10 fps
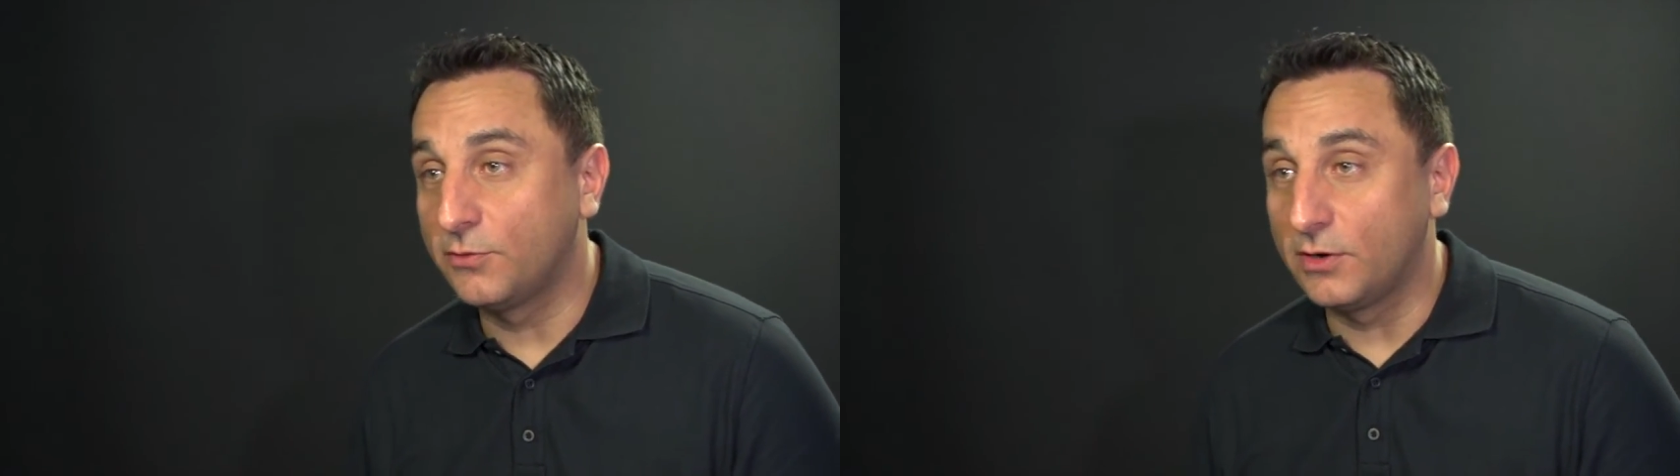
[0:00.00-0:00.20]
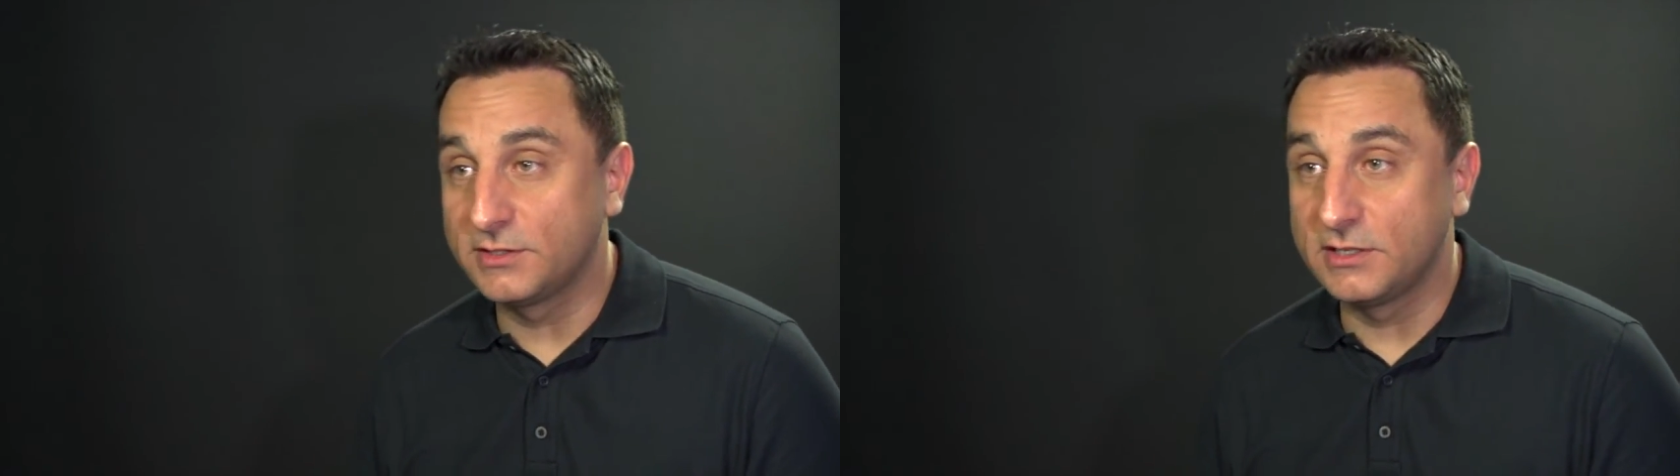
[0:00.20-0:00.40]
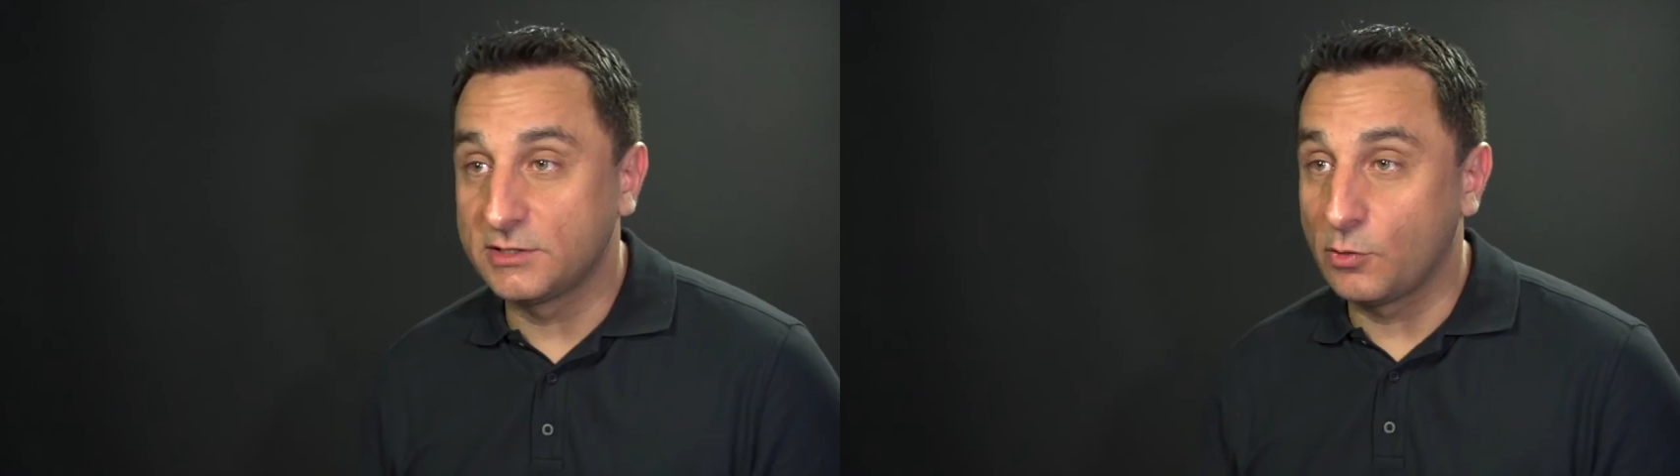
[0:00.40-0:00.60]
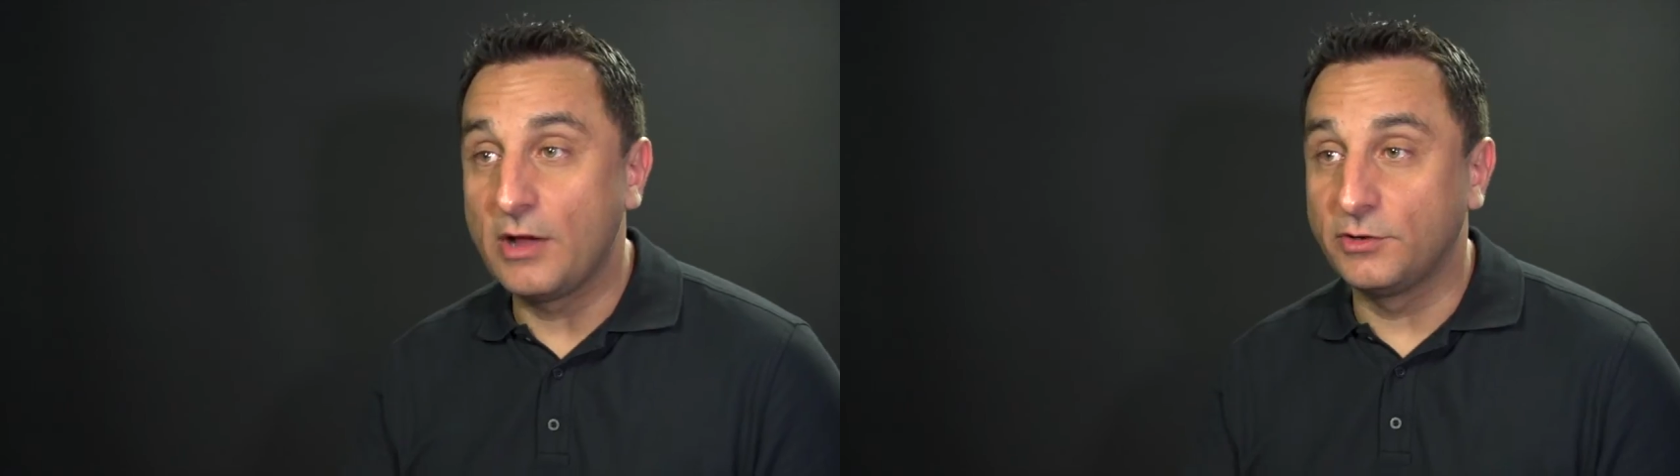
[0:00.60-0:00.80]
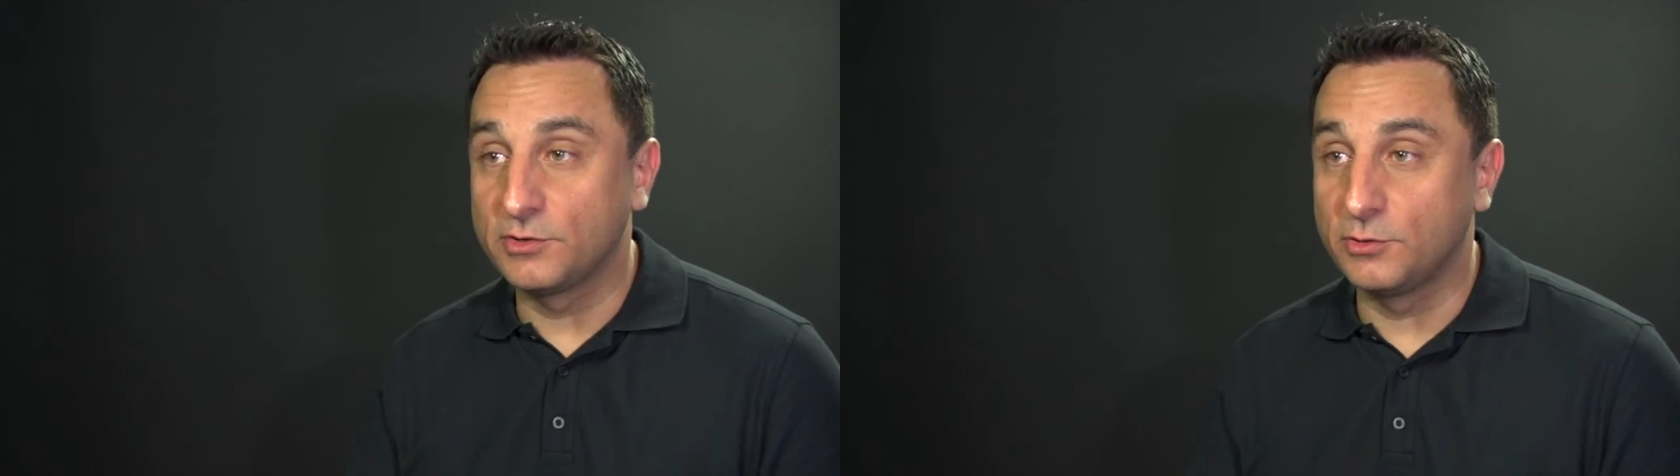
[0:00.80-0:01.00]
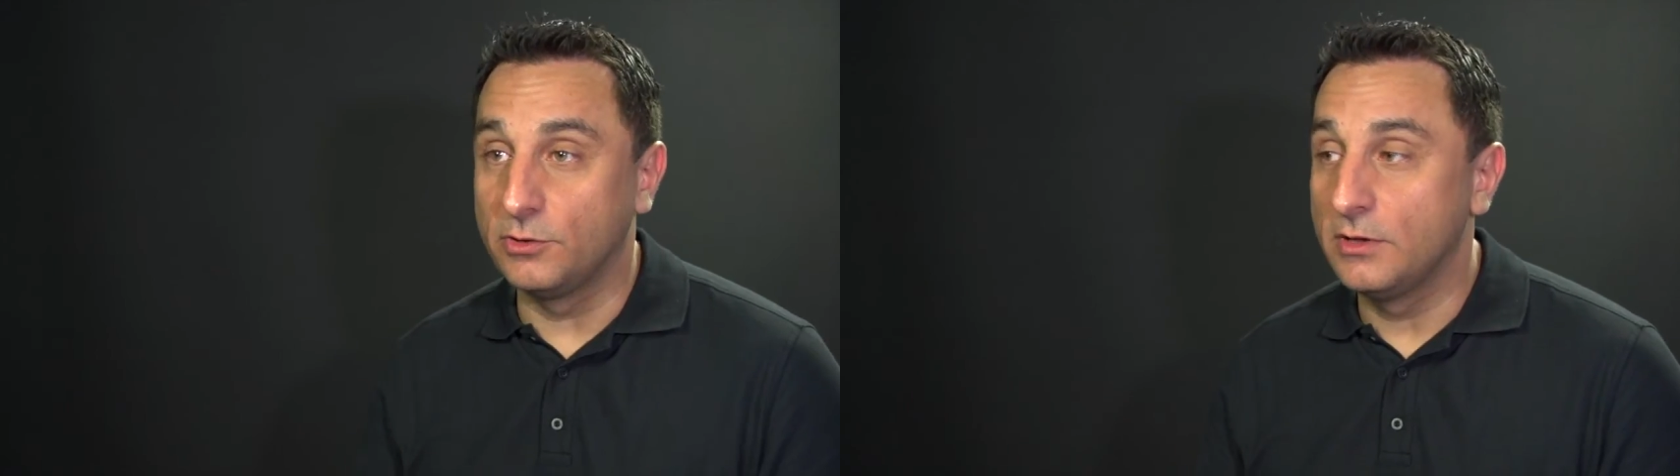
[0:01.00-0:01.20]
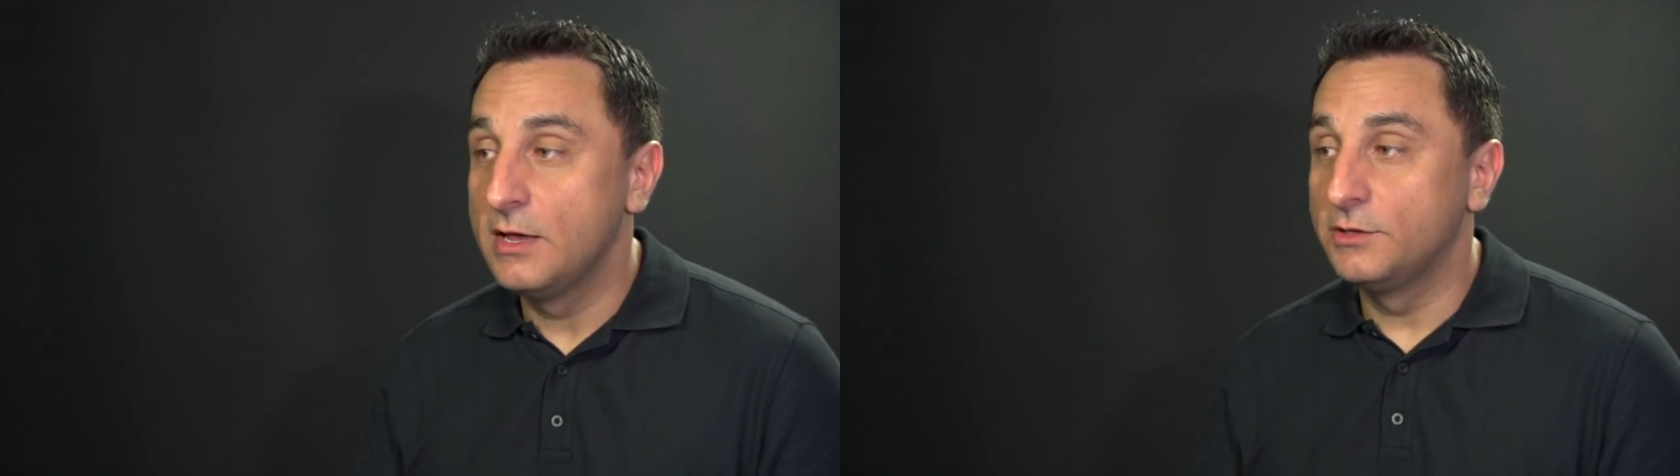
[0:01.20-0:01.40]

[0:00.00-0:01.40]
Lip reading: for instance, around your school,